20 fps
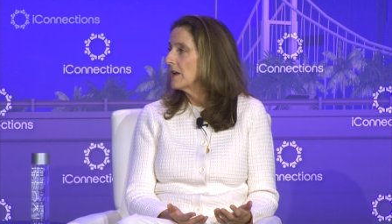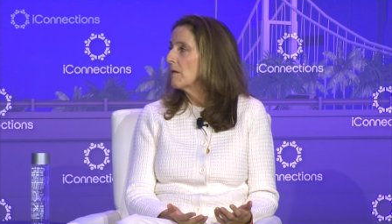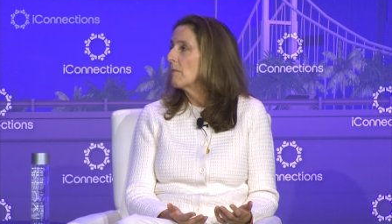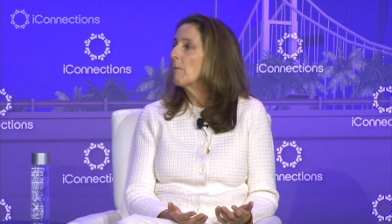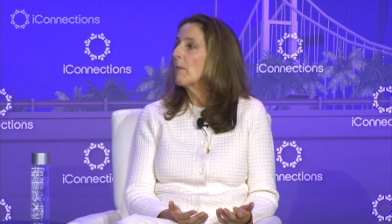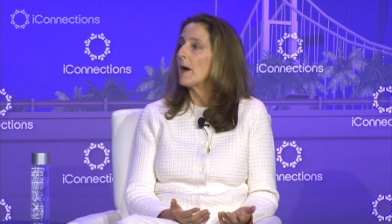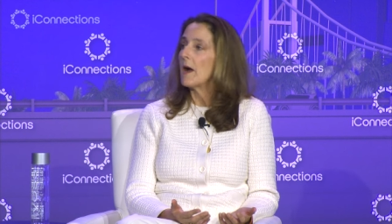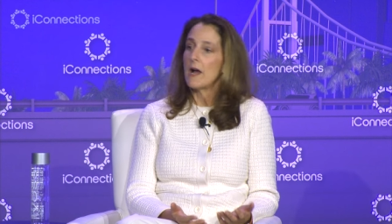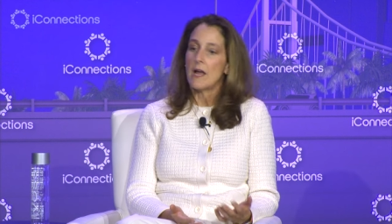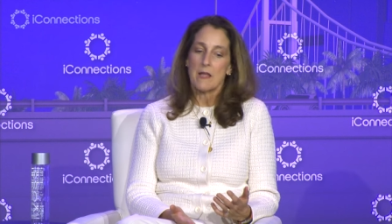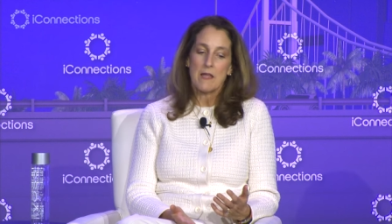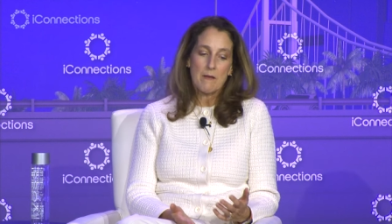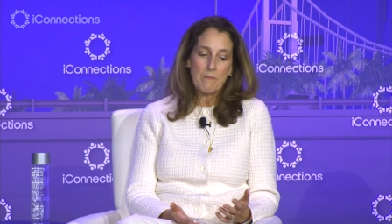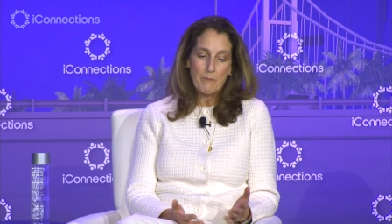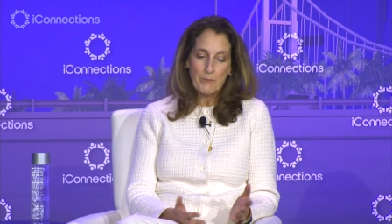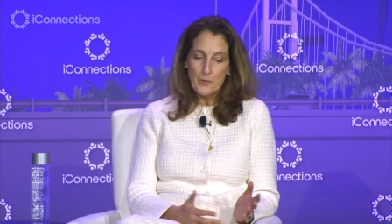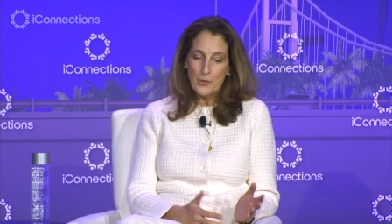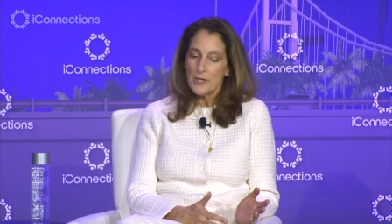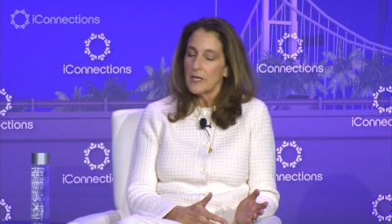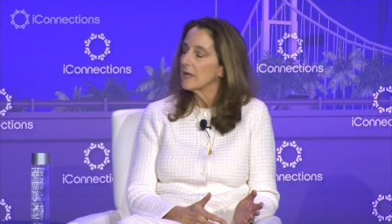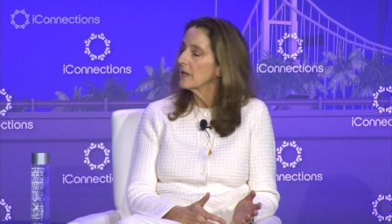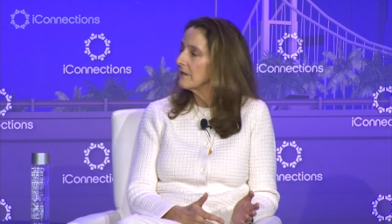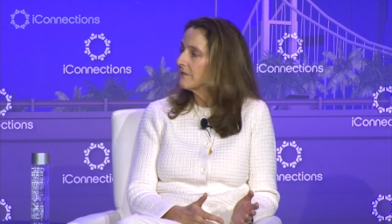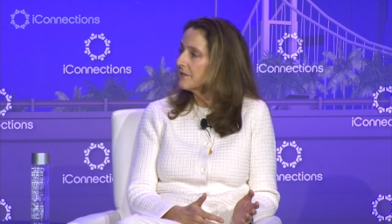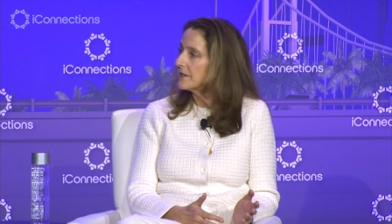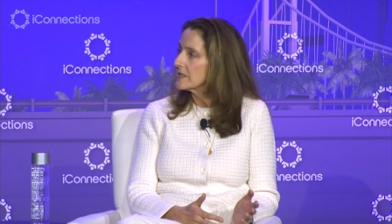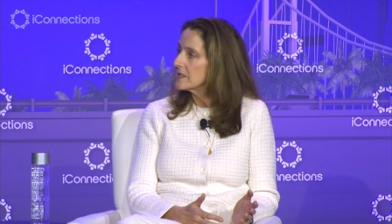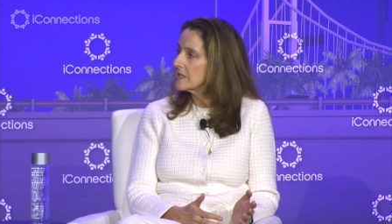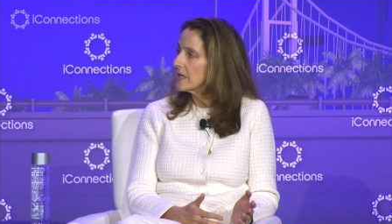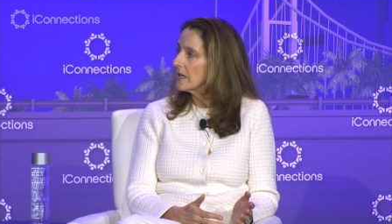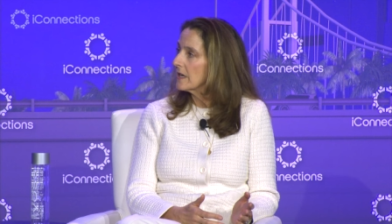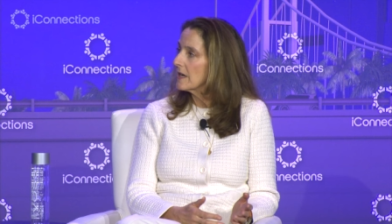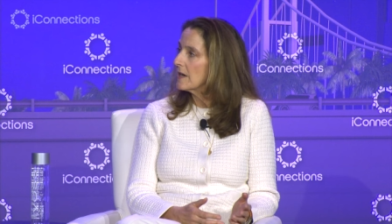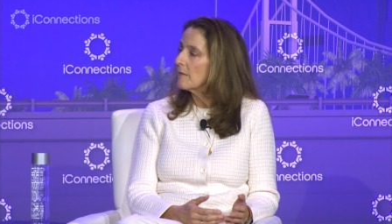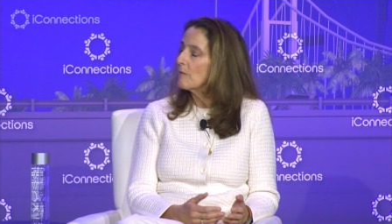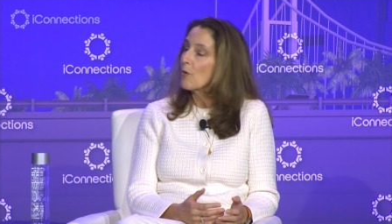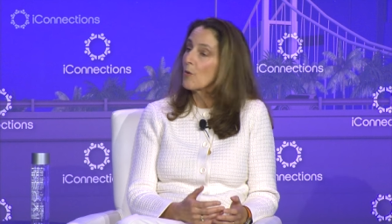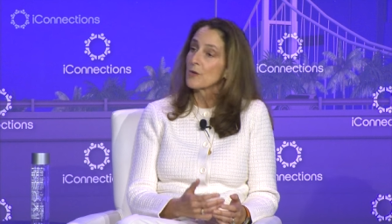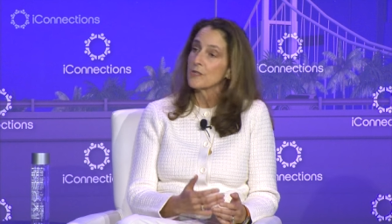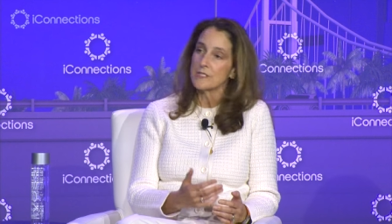by putting it in fixed
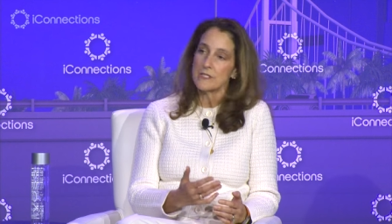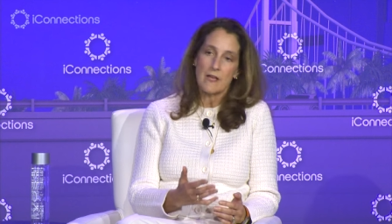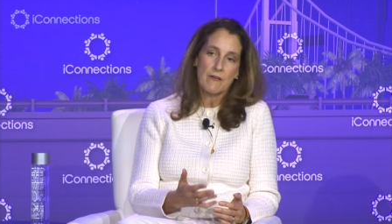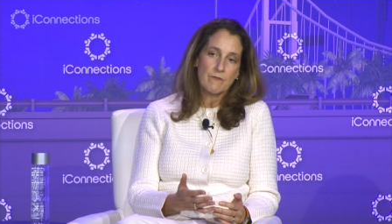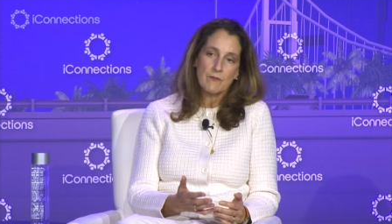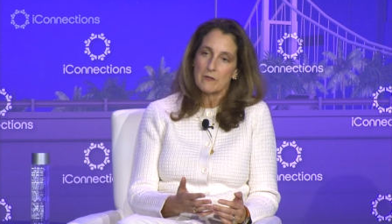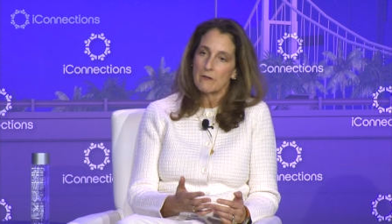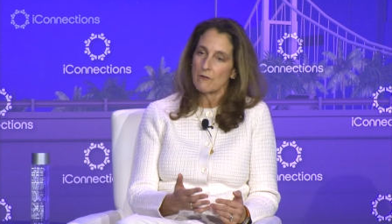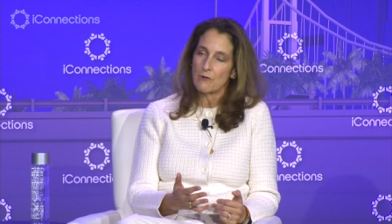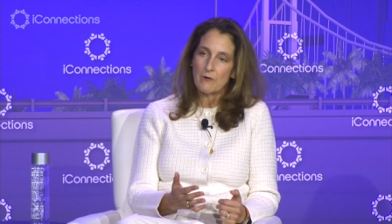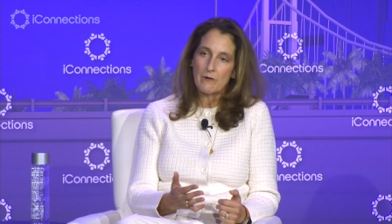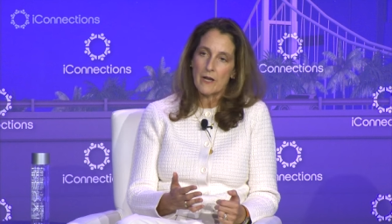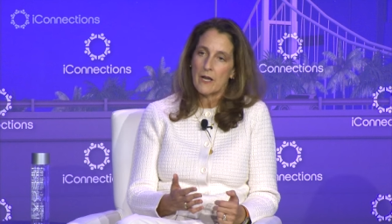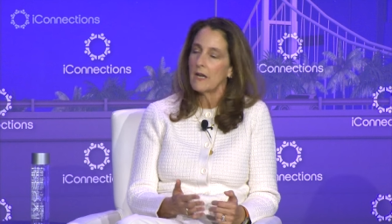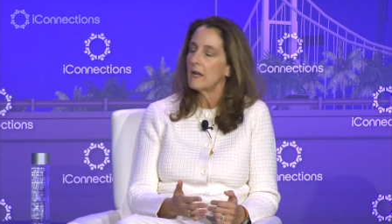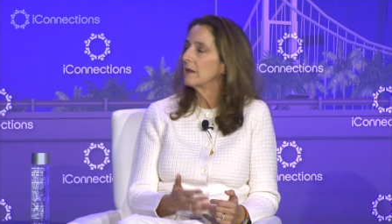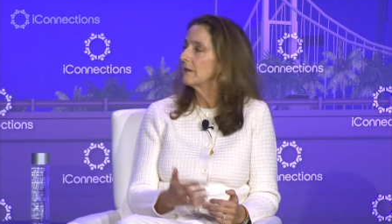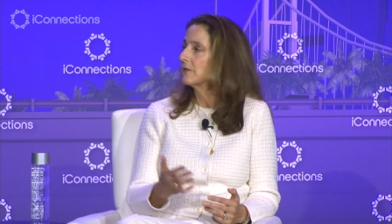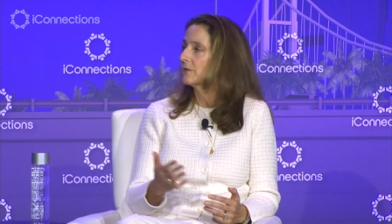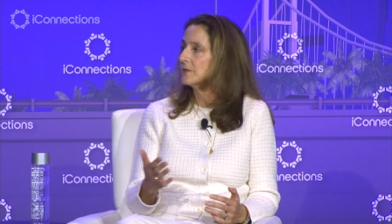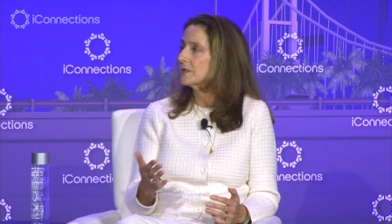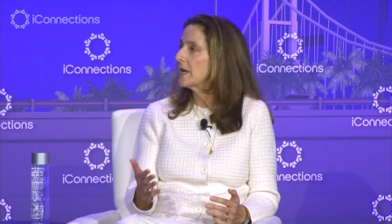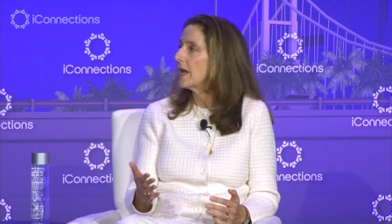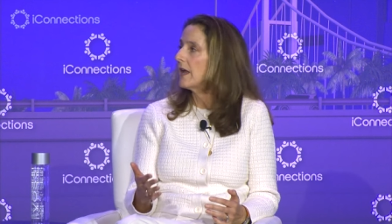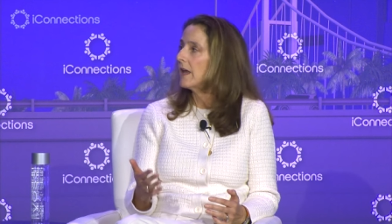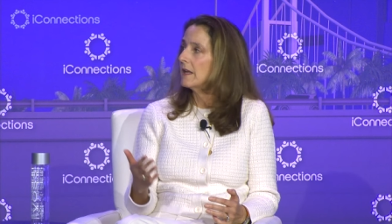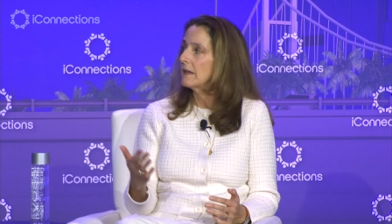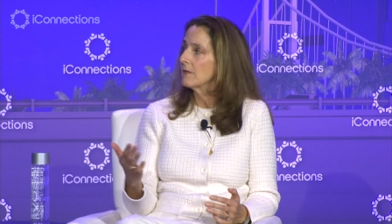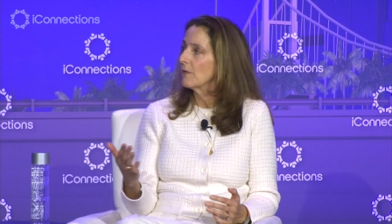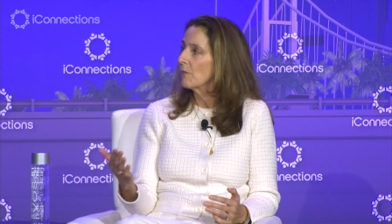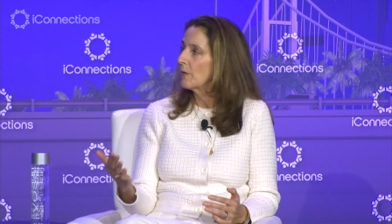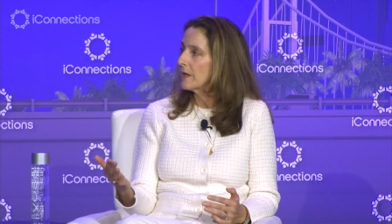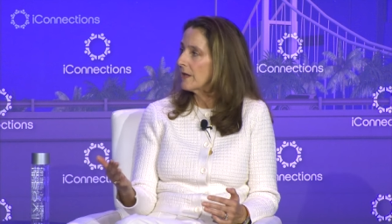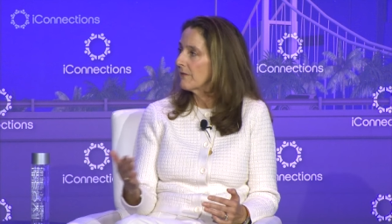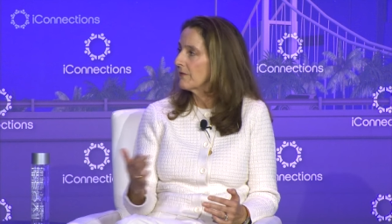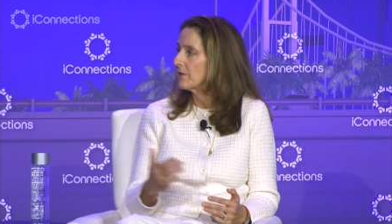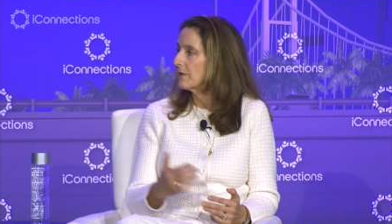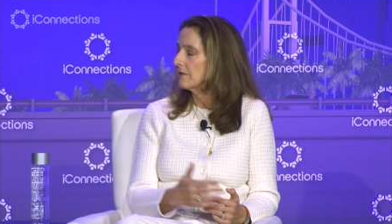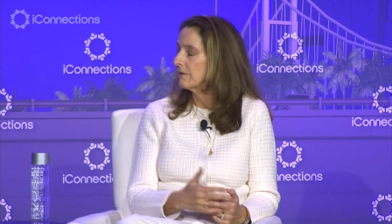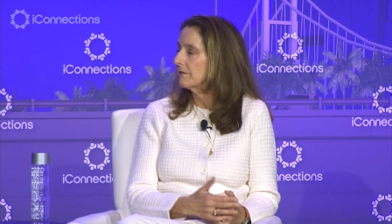income or seven or eight or 10,
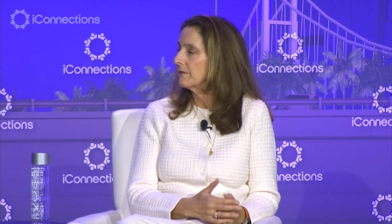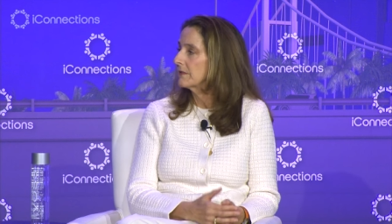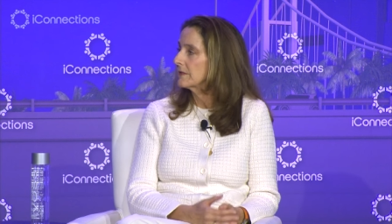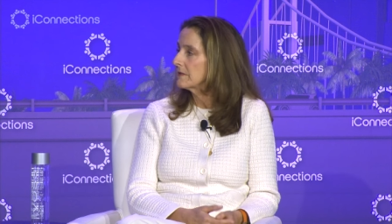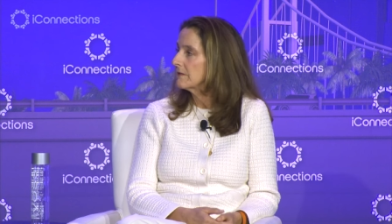whatever